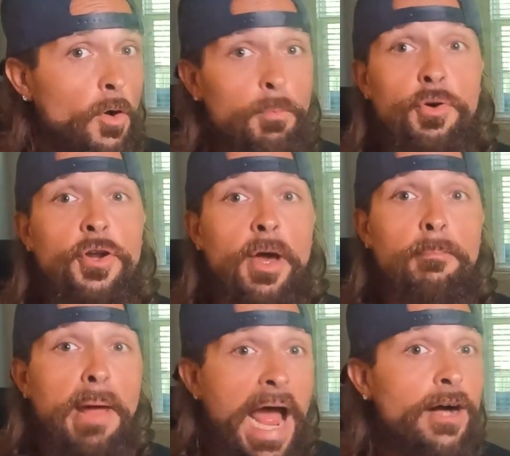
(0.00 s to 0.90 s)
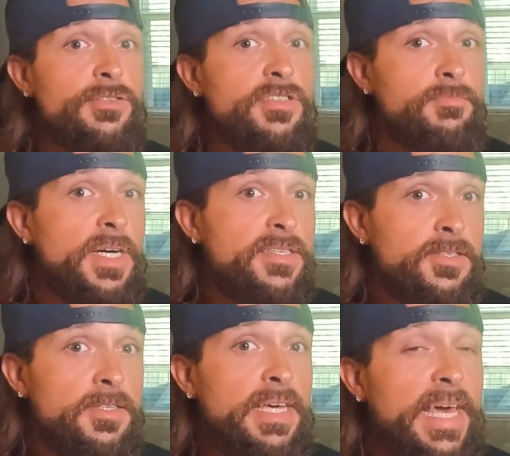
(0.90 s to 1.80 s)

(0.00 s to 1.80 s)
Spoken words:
or put on pounds of muscle,